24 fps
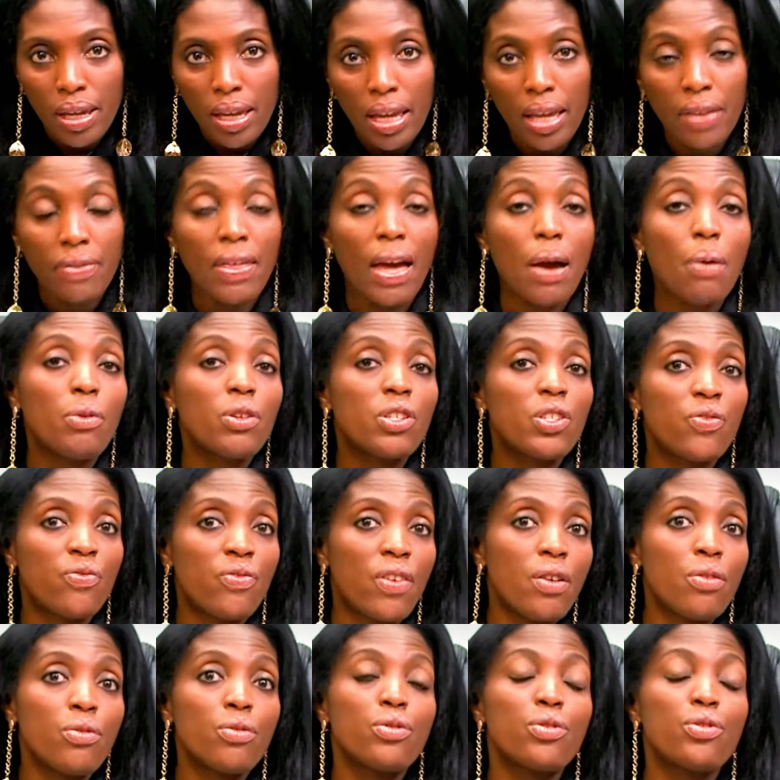And that was
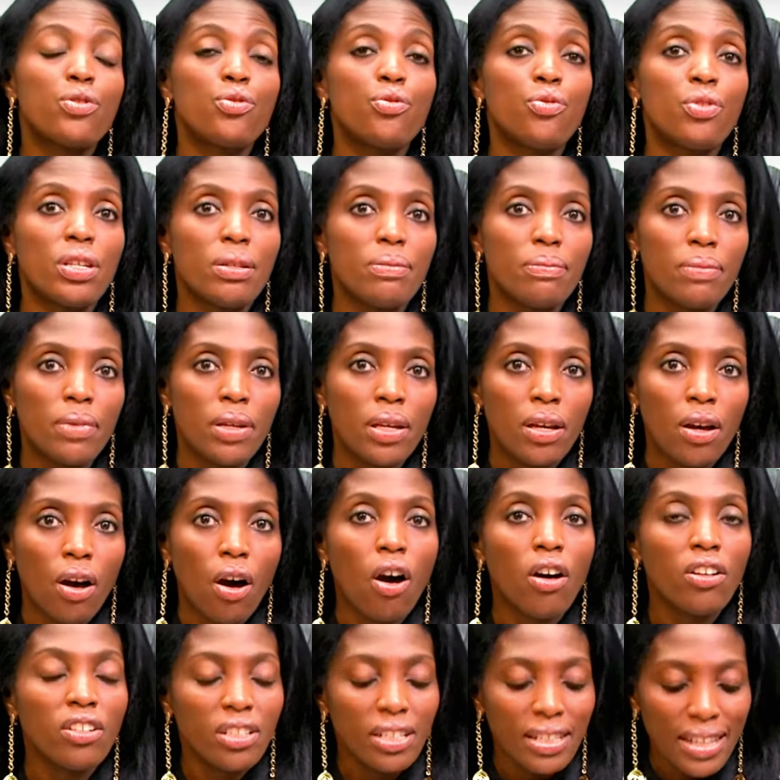Pharaoh's dream
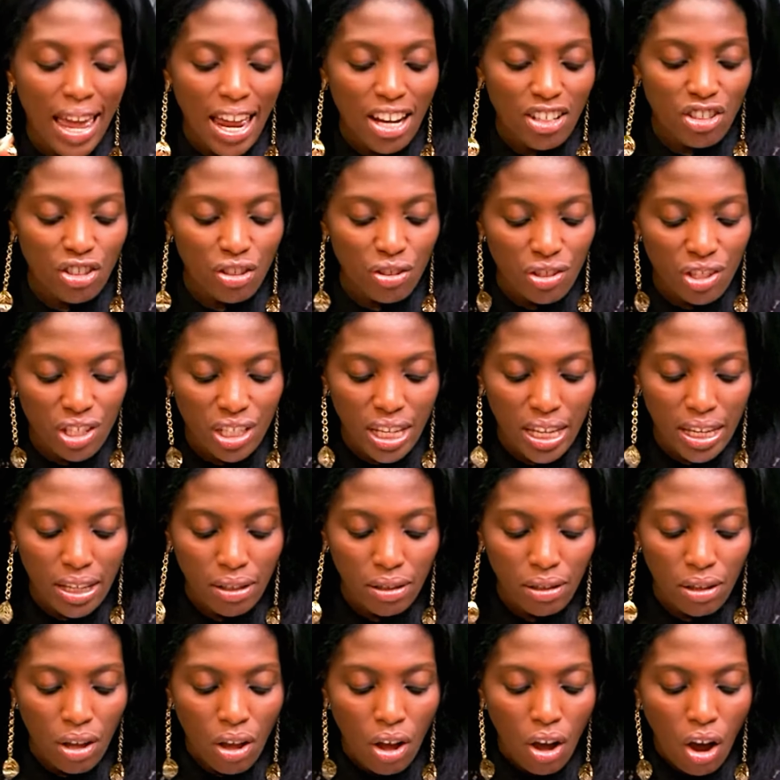on a national
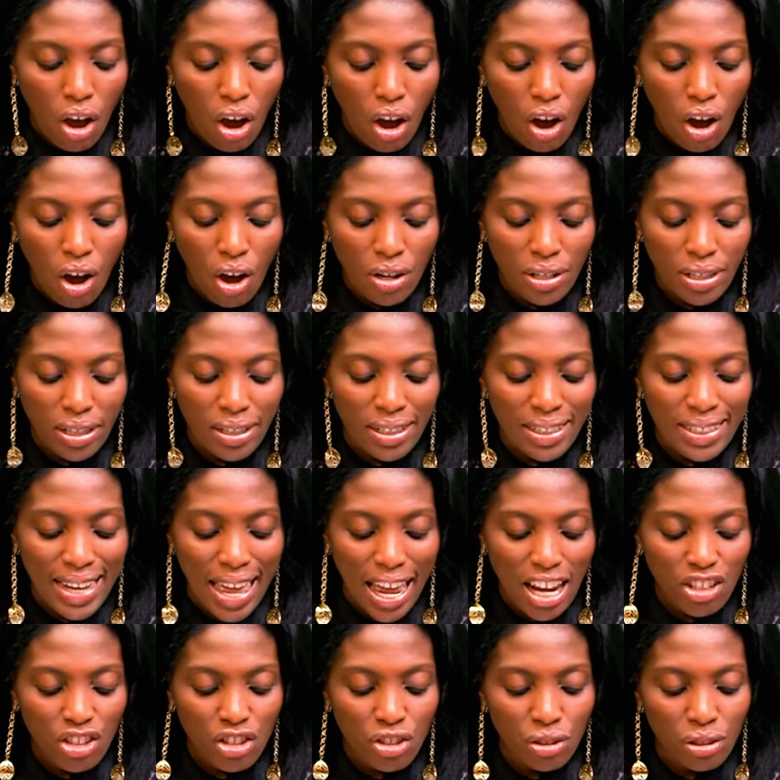scale, on a
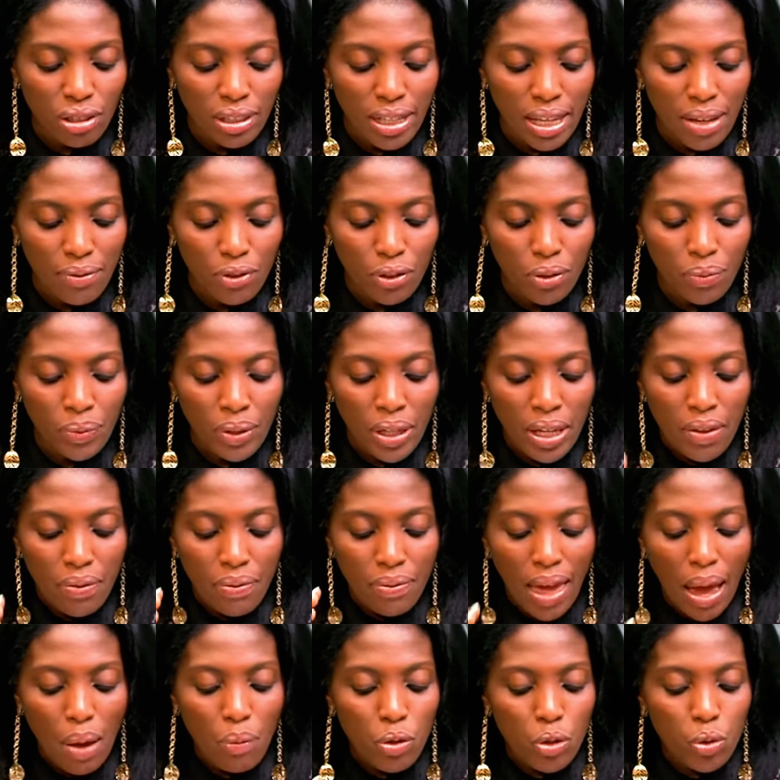national level.
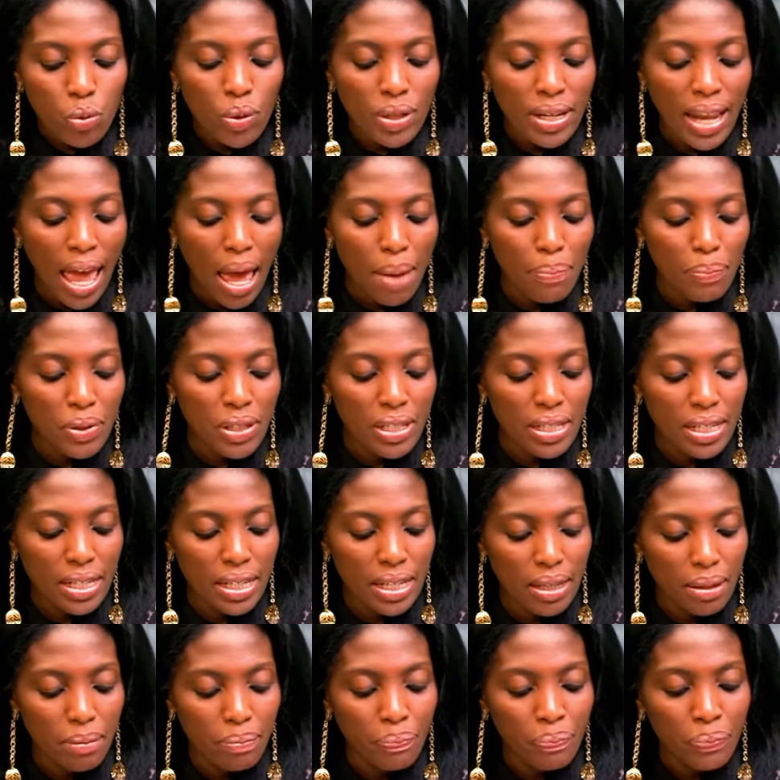That was what happened to
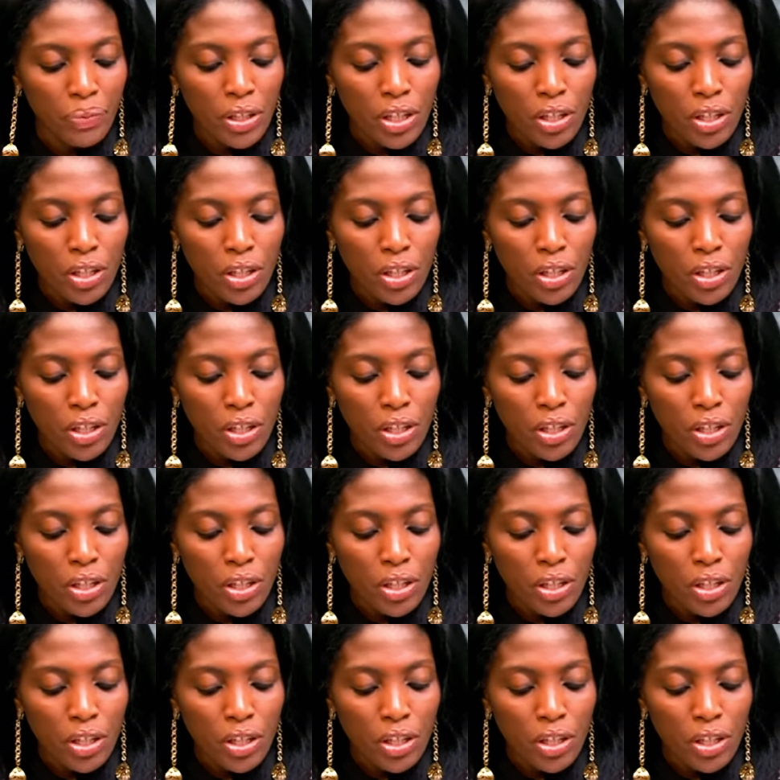him.